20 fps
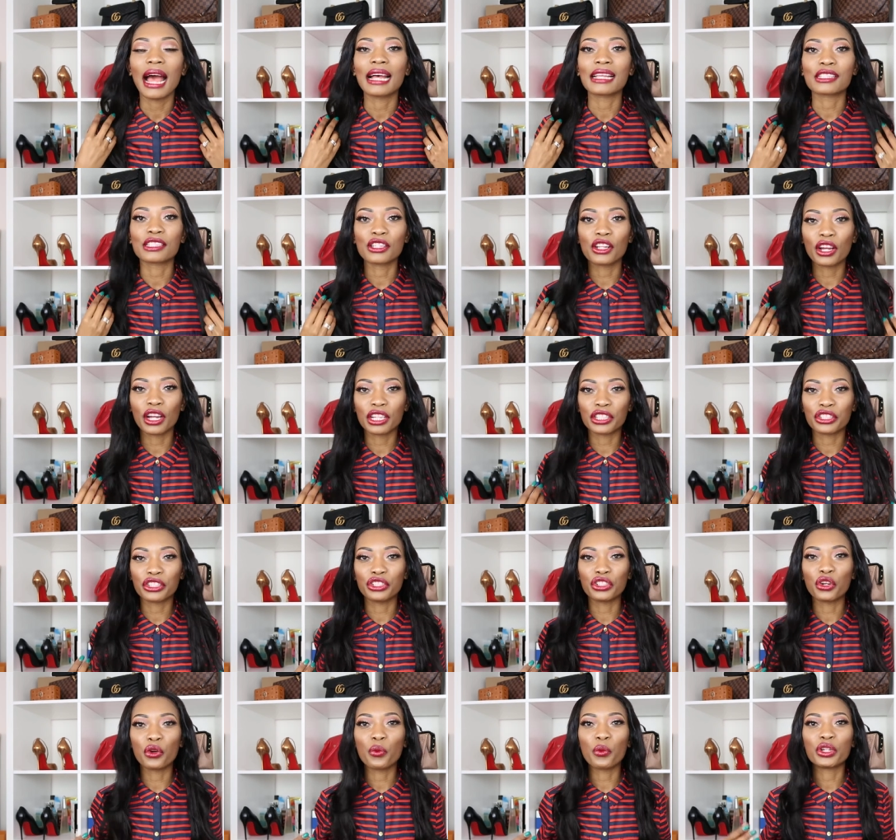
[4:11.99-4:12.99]
as long as
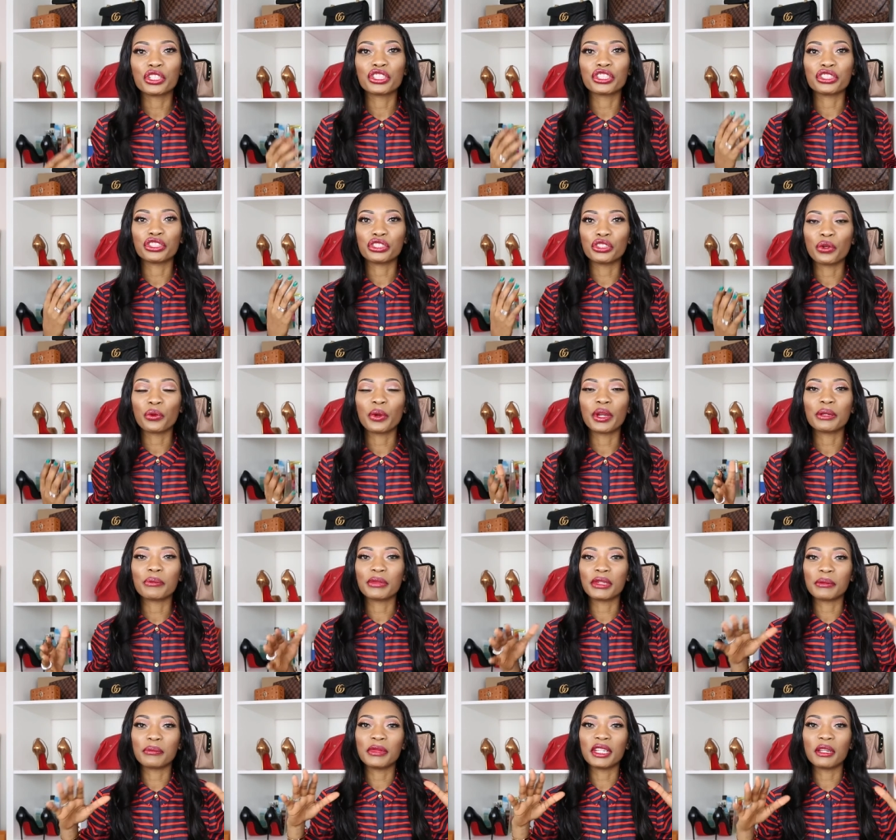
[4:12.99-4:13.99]
you know what you're doing
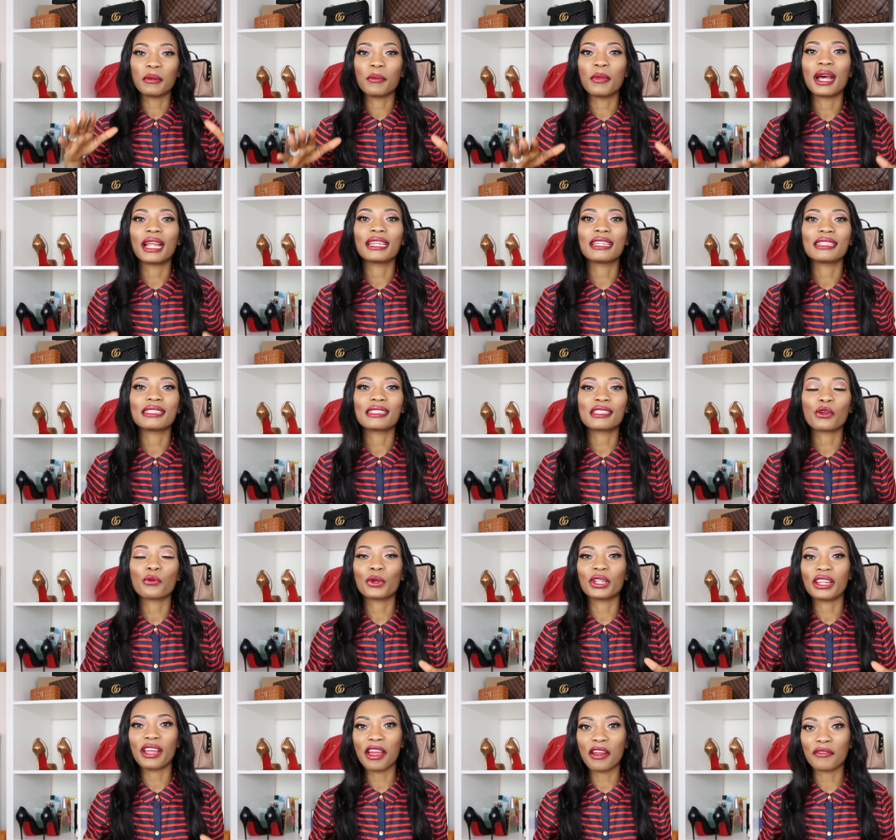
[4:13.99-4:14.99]
be minimalistic
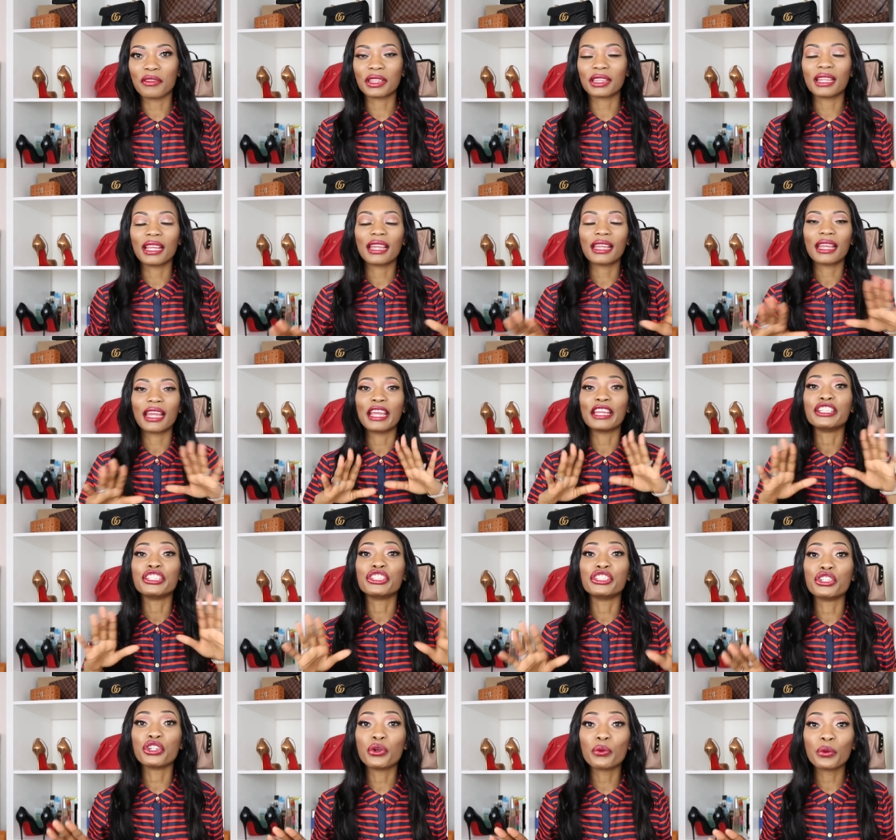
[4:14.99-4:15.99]
with everything and
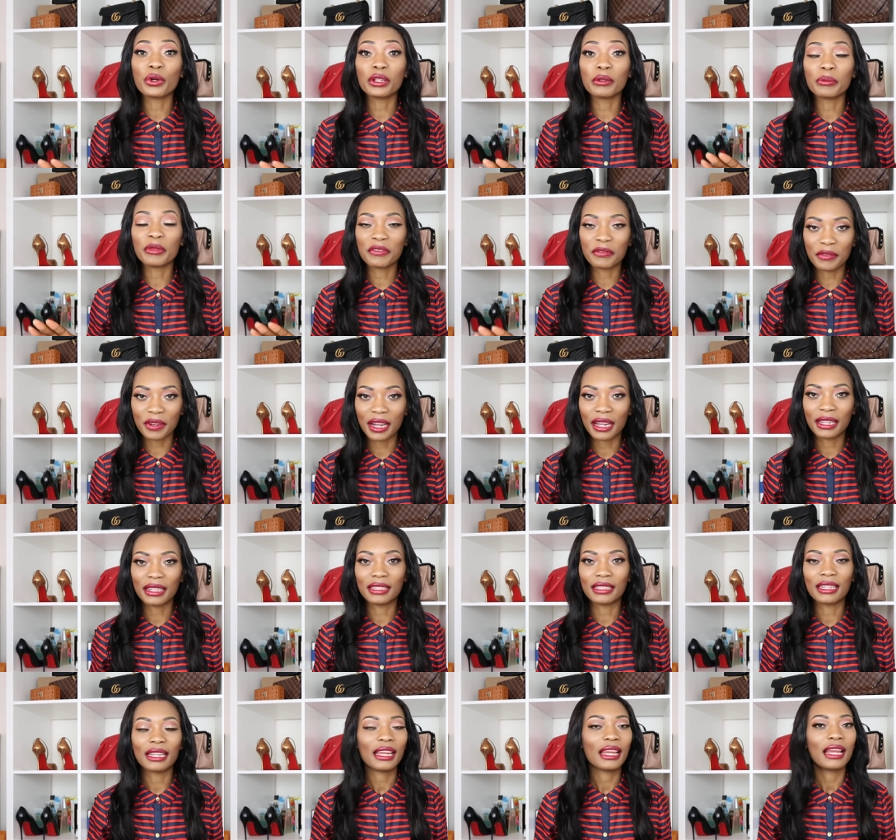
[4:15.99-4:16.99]
you will be fine